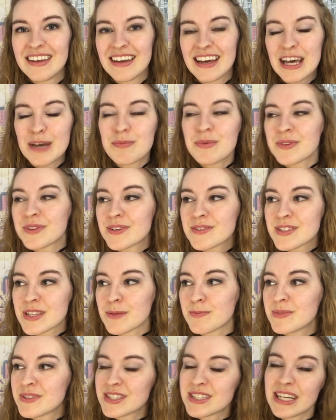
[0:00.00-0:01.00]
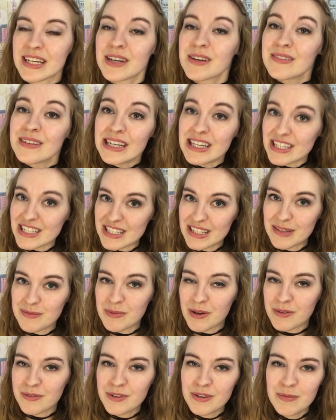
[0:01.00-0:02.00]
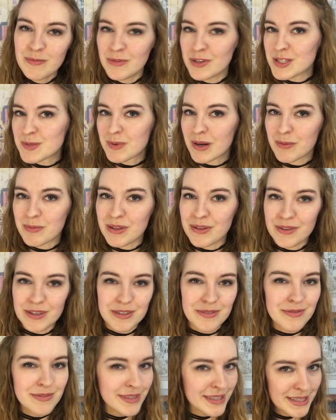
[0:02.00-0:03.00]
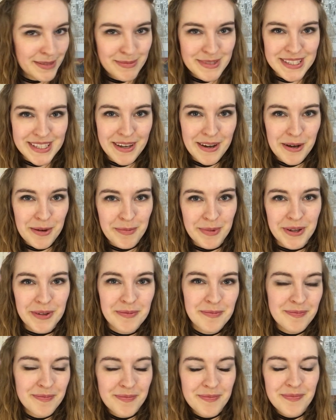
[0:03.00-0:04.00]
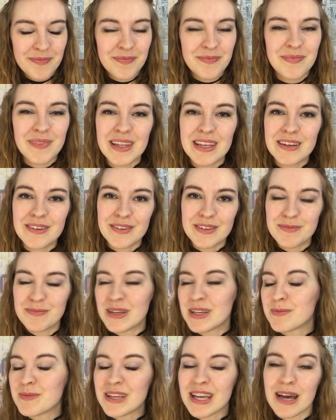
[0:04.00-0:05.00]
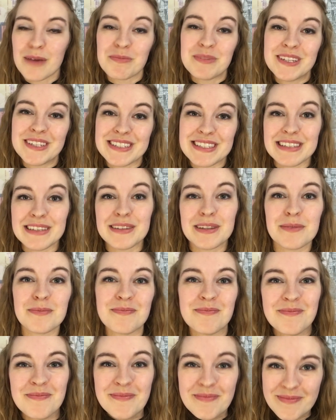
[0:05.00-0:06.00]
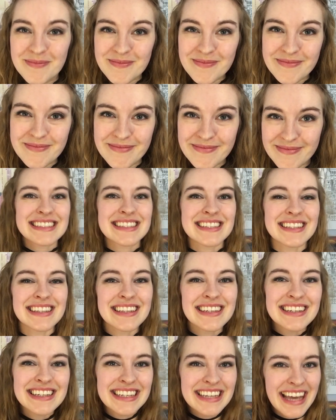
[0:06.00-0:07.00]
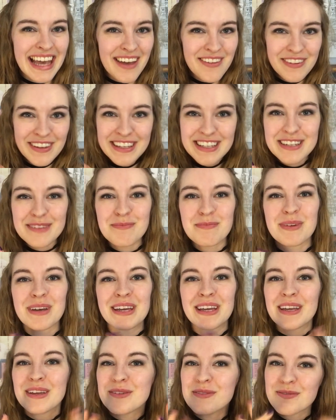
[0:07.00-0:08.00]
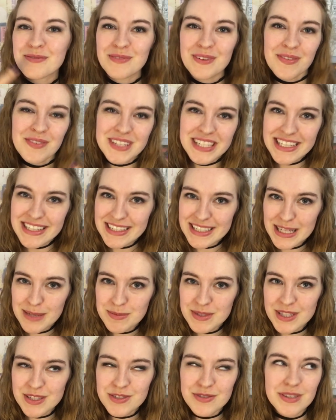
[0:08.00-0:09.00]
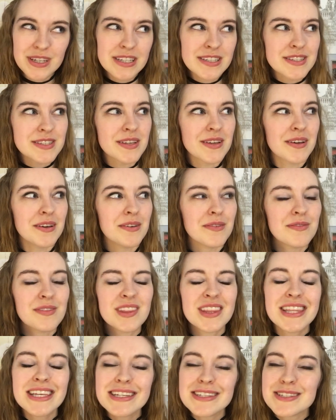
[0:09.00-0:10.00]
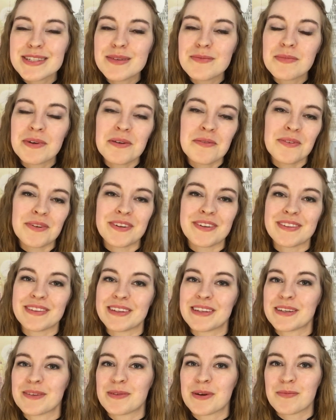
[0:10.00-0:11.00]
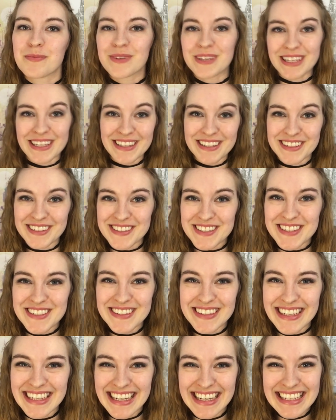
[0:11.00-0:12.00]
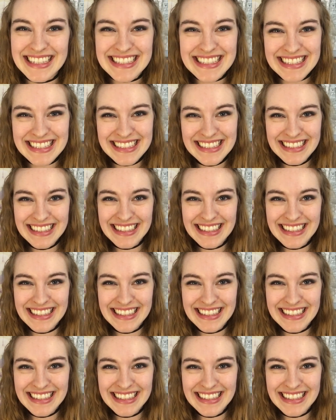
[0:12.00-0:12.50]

I put those up as decoration in my room, which probably looked really bizarre, but it would make me happy to see them. So there you have it, my 15 tips and tricks of things you might want to think about bringing in your suitcase.